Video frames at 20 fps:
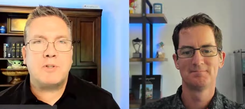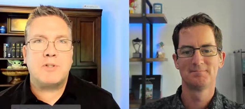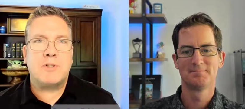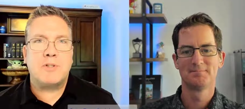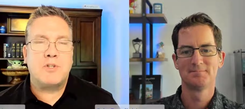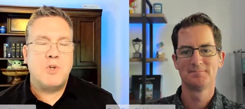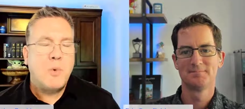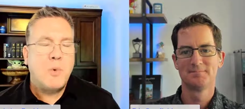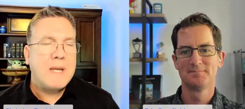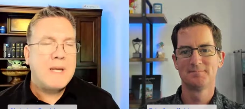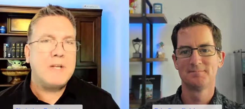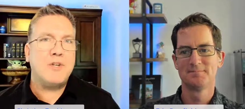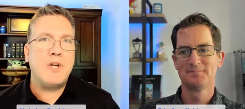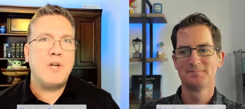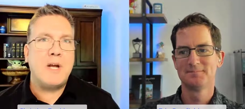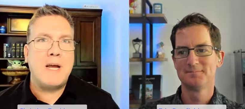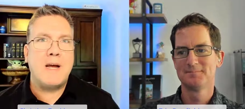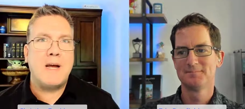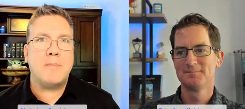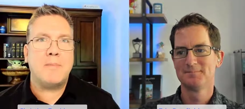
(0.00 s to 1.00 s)
Speaker 1: post Tweet
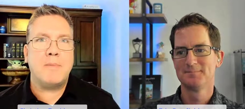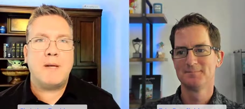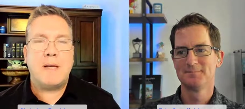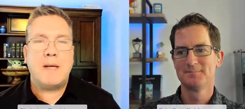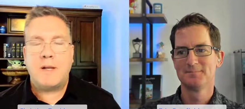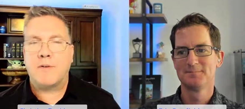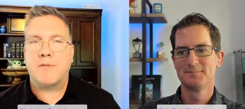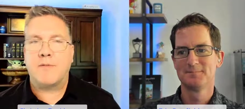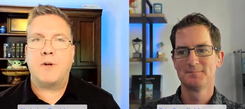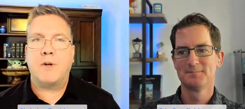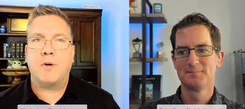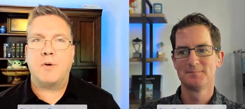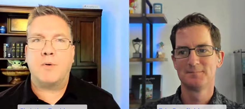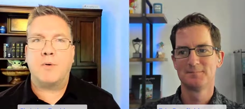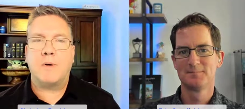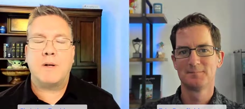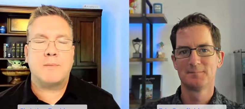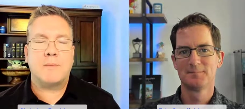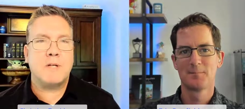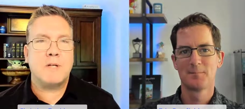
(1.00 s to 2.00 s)
Jam
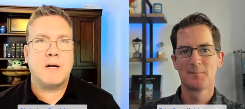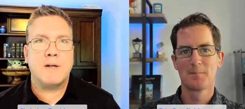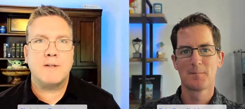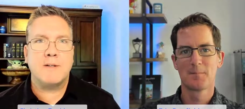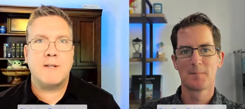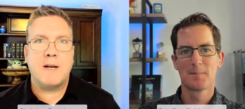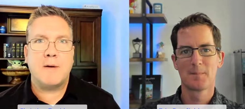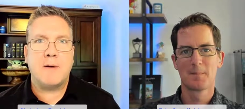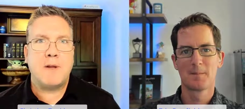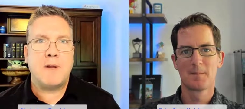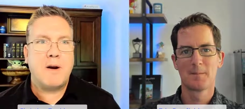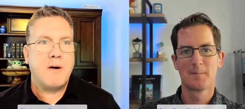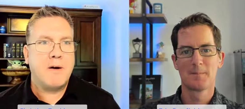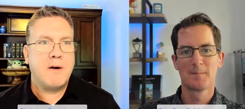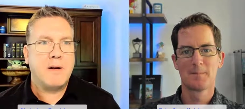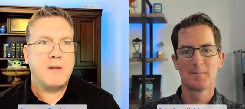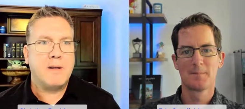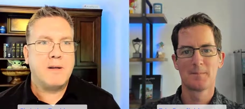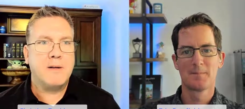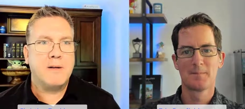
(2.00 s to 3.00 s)
interview. I'm talking today with
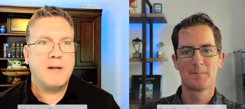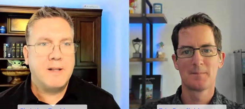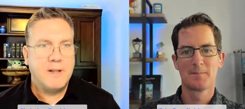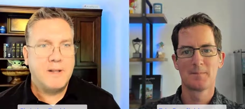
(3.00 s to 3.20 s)
Eric.